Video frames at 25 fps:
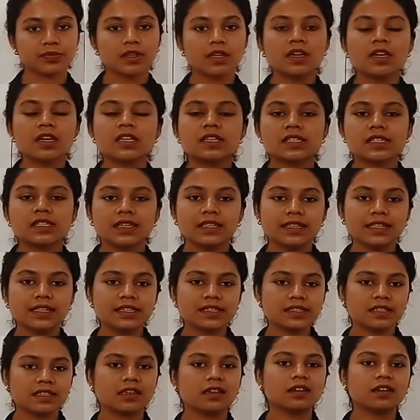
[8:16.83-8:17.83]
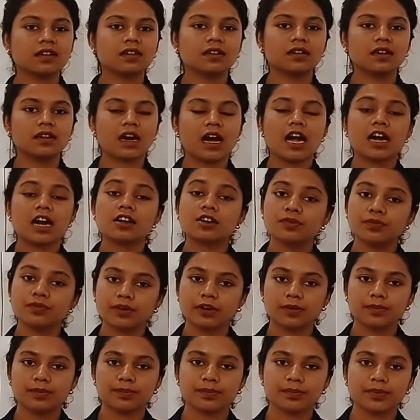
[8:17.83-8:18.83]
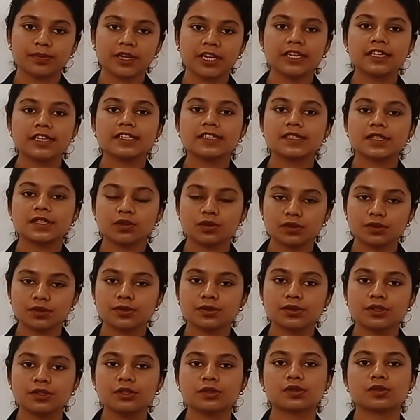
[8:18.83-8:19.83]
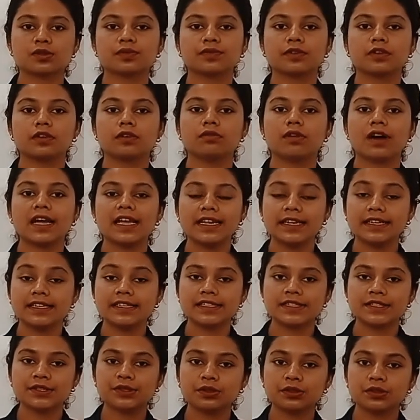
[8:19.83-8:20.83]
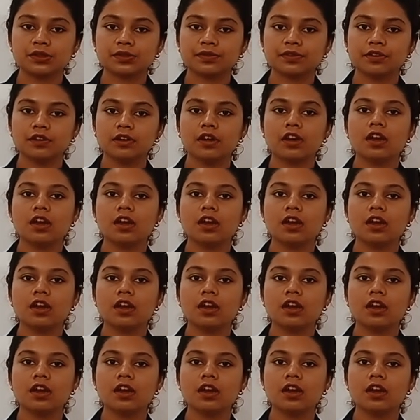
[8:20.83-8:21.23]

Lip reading: See, this earthworm, it is also useful. Why it is useful?